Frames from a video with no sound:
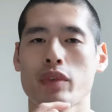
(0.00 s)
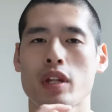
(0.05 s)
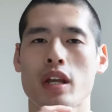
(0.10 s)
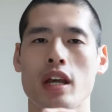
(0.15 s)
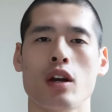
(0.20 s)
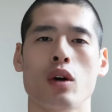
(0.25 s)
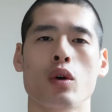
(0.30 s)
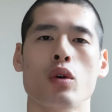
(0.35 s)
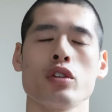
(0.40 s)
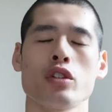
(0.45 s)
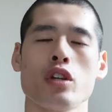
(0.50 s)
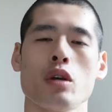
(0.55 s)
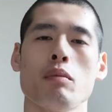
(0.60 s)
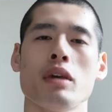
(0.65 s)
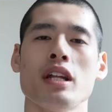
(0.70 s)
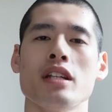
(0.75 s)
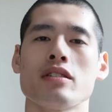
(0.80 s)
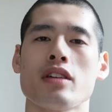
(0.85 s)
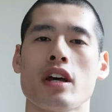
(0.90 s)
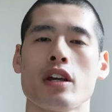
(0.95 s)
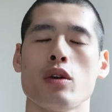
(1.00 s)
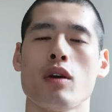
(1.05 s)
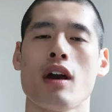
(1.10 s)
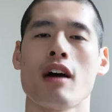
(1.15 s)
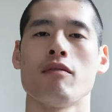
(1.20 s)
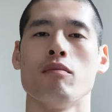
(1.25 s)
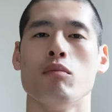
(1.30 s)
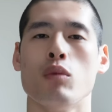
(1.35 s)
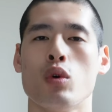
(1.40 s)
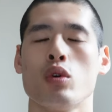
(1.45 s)
It also means that you
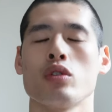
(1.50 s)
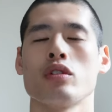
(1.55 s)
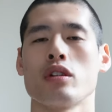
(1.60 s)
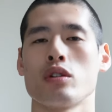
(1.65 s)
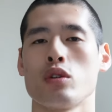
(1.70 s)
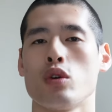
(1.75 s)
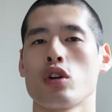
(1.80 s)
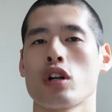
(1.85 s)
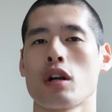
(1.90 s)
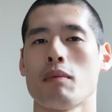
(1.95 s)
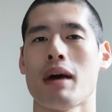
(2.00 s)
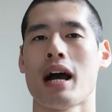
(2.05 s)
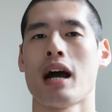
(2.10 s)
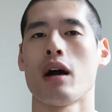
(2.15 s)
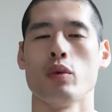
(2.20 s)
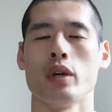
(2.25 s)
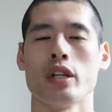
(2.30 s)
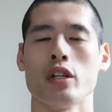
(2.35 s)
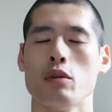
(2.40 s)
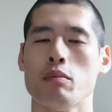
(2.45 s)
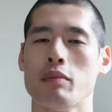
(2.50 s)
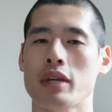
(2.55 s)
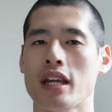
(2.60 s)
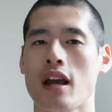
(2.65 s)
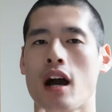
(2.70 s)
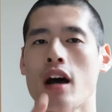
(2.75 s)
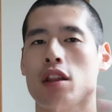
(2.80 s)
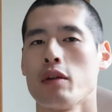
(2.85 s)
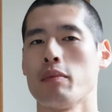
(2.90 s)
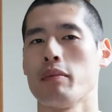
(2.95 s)
have more to talk about when you meet
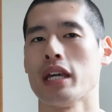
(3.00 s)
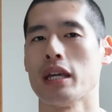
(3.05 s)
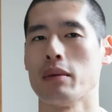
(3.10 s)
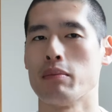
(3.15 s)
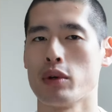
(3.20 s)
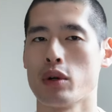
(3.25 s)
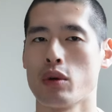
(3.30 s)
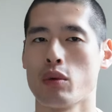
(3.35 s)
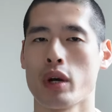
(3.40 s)
other people.